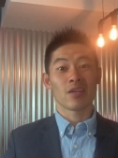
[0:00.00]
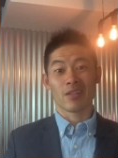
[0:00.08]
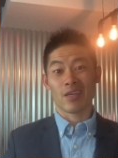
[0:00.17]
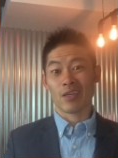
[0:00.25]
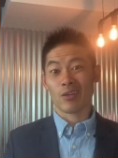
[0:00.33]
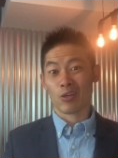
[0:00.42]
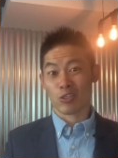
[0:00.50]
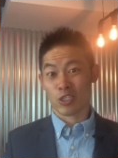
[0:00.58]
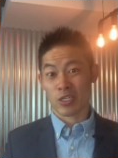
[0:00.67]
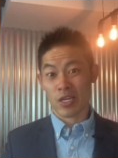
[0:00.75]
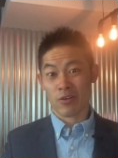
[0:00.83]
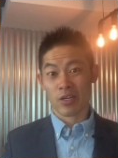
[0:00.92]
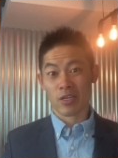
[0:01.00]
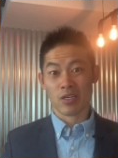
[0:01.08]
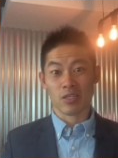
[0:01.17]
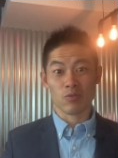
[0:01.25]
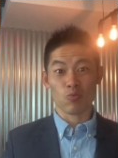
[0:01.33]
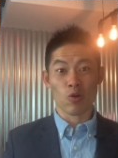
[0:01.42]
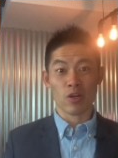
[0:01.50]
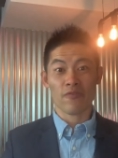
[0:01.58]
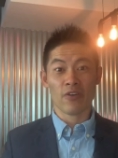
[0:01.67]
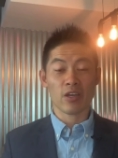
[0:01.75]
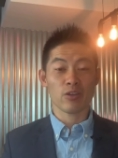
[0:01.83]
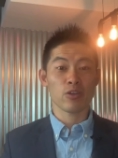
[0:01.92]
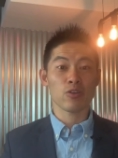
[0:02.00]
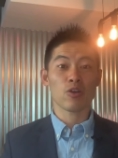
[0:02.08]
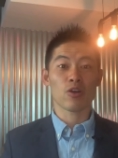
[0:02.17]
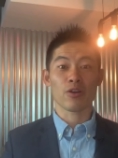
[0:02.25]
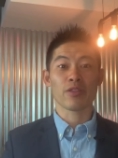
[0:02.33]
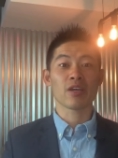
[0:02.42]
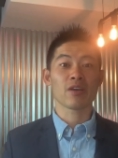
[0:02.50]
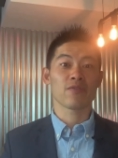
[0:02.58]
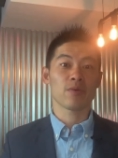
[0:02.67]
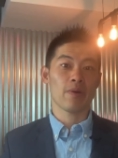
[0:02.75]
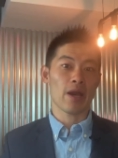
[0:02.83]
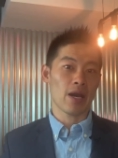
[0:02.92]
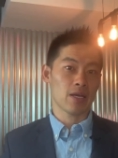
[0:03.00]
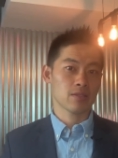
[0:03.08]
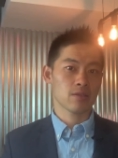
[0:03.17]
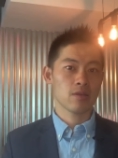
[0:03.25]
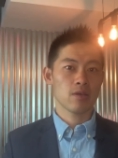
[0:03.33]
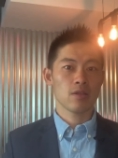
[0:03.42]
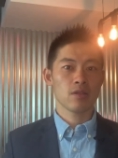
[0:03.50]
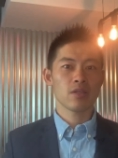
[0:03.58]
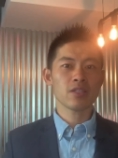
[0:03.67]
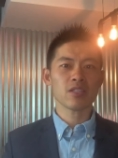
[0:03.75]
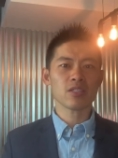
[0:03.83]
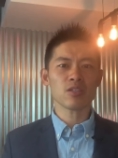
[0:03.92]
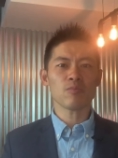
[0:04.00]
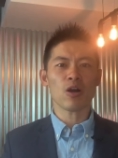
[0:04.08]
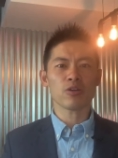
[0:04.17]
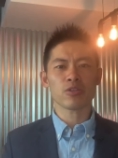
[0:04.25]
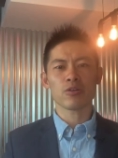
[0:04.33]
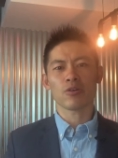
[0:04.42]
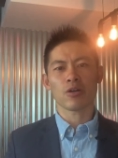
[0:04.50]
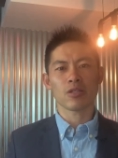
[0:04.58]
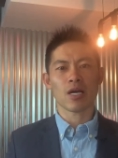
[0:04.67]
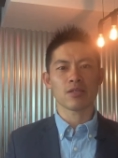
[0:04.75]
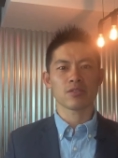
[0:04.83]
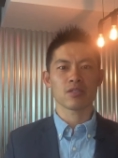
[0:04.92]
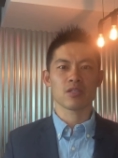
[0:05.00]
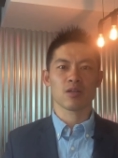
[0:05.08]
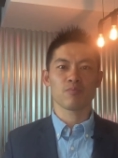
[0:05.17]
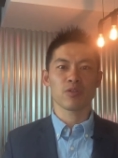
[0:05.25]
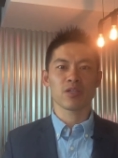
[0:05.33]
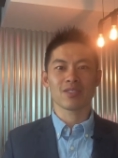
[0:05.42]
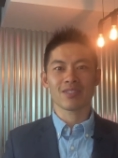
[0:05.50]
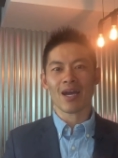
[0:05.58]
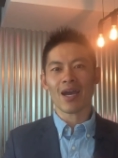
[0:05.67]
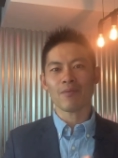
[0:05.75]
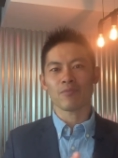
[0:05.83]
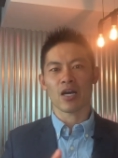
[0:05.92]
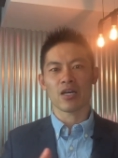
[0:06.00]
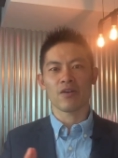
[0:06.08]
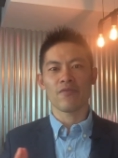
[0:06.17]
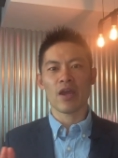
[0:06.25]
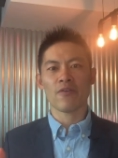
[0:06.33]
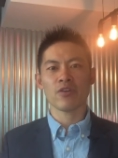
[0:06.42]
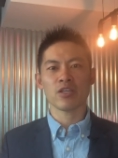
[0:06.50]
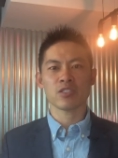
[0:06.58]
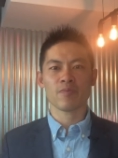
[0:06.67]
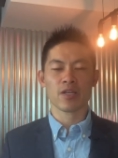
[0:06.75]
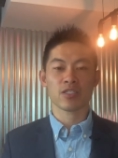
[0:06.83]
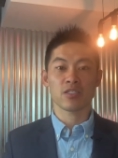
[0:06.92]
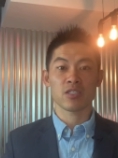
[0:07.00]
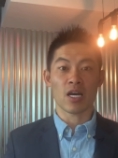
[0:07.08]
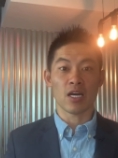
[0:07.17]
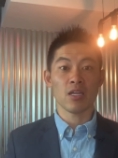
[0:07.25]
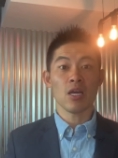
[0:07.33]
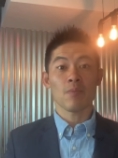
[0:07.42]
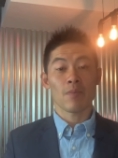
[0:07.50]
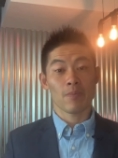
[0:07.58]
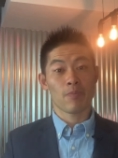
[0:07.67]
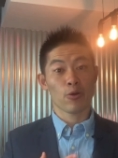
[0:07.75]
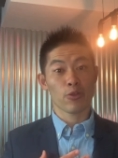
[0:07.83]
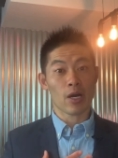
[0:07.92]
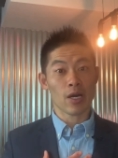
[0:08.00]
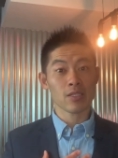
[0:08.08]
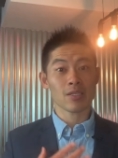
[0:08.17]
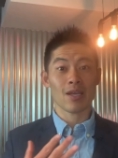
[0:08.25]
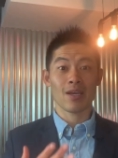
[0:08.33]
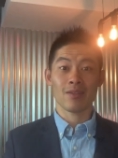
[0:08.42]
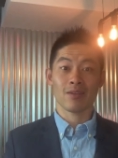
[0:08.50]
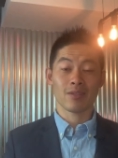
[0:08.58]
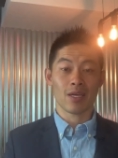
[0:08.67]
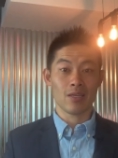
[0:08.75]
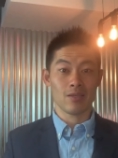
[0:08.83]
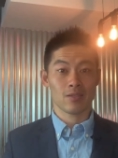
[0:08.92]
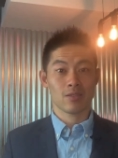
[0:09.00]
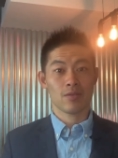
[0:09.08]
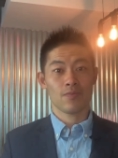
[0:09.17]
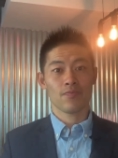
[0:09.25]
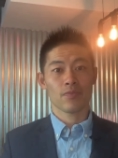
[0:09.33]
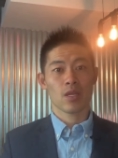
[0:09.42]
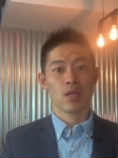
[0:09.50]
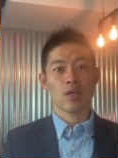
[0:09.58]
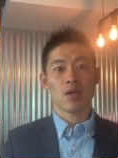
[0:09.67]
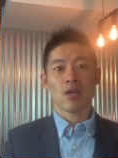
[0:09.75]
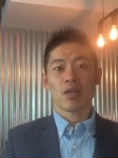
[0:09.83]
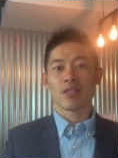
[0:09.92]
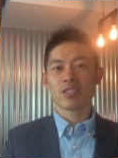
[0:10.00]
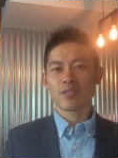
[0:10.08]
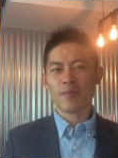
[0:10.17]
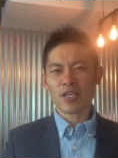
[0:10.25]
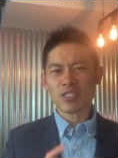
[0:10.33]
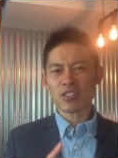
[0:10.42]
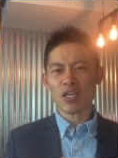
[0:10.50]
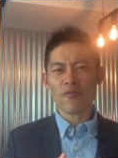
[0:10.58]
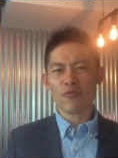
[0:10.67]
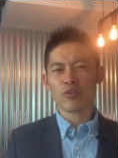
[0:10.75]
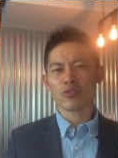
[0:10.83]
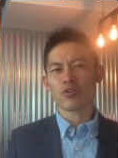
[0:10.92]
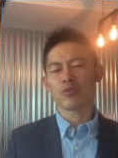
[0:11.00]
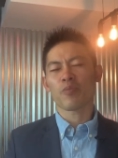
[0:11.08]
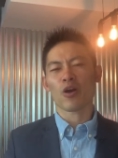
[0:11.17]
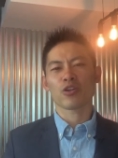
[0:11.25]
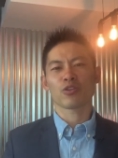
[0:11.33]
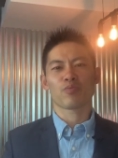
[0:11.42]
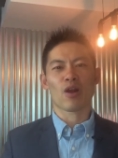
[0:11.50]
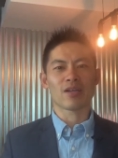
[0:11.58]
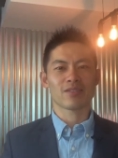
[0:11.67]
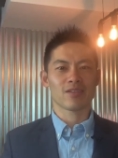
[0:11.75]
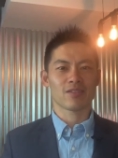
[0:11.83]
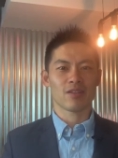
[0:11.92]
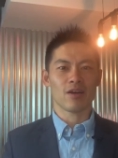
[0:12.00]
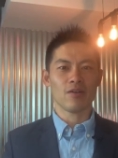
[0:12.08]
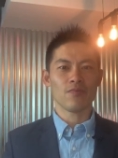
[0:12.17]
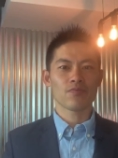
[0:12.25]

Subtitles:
that they are generic and want to fight you are a thing of the past. This system also allows us to complete a timeline of every inspection done by both us and the tenants. The inspection software is only part of the process though.